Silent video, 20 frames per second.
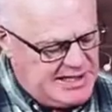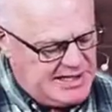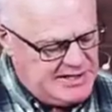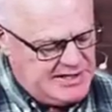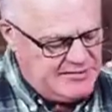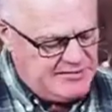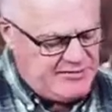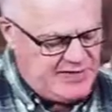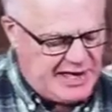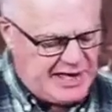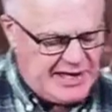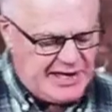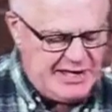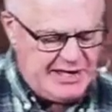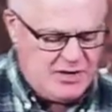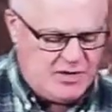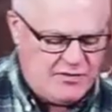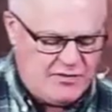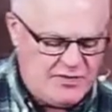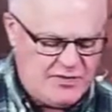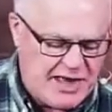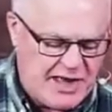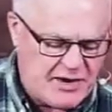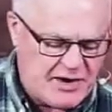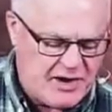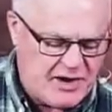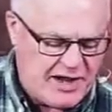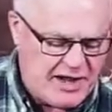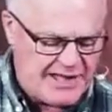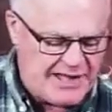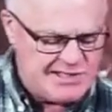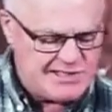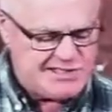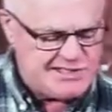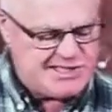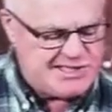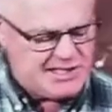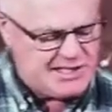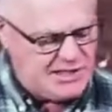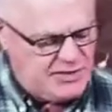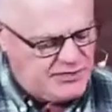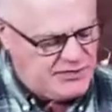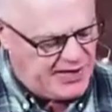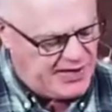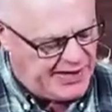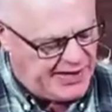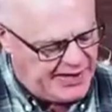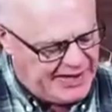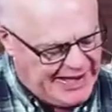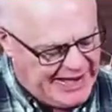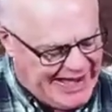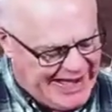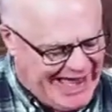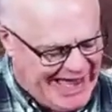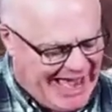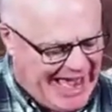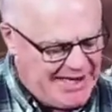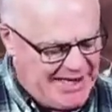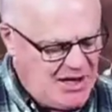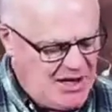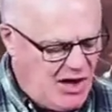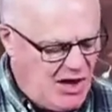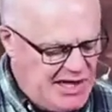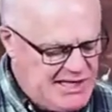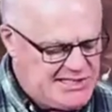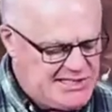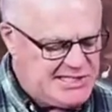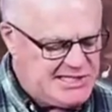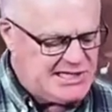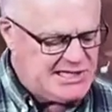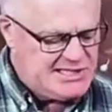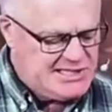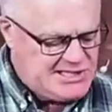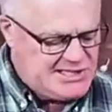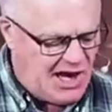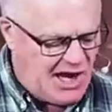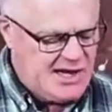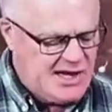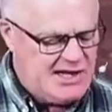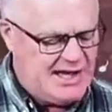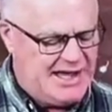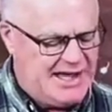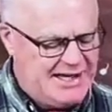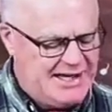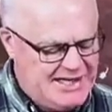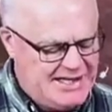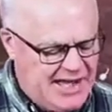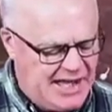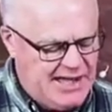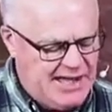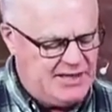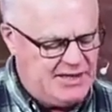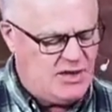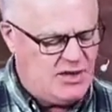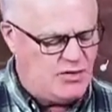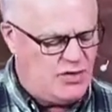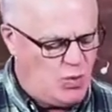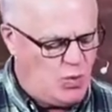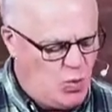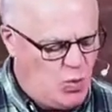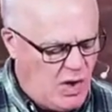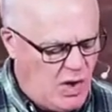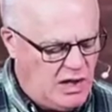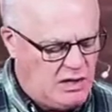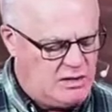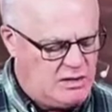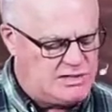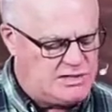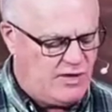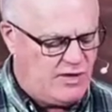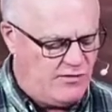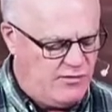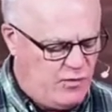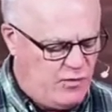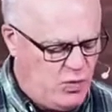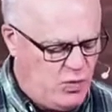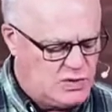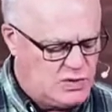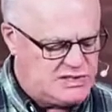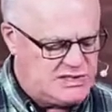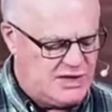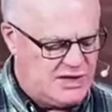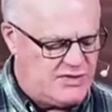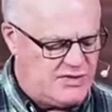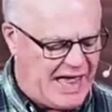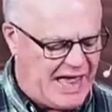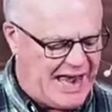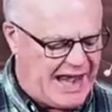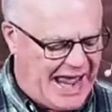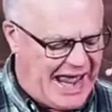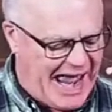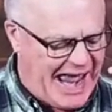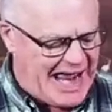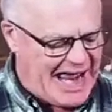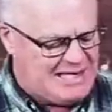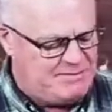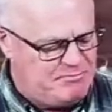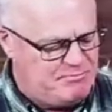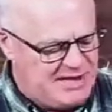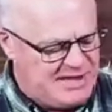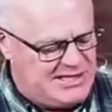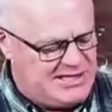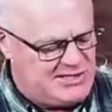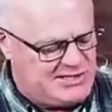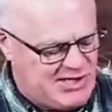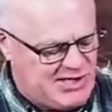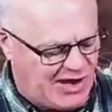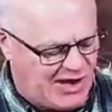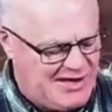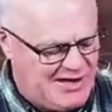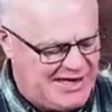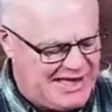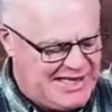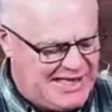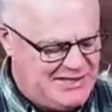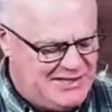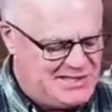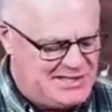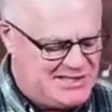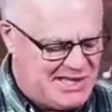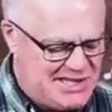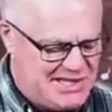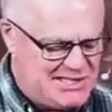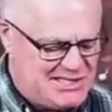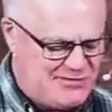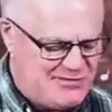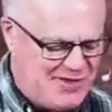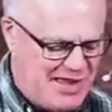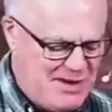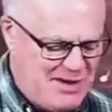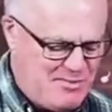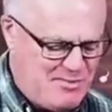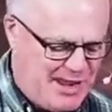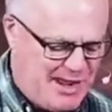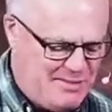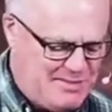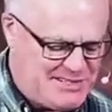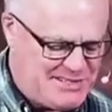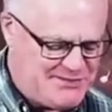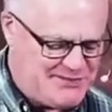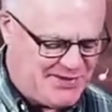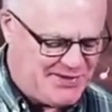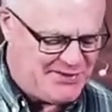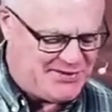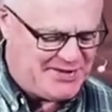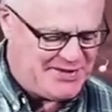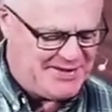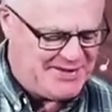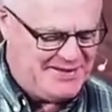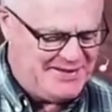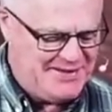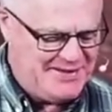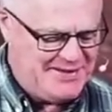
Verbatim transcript: in the valley of Gerar and settled there. And Isaac dug again the wells of water that had been dug in the days of Abraham his father,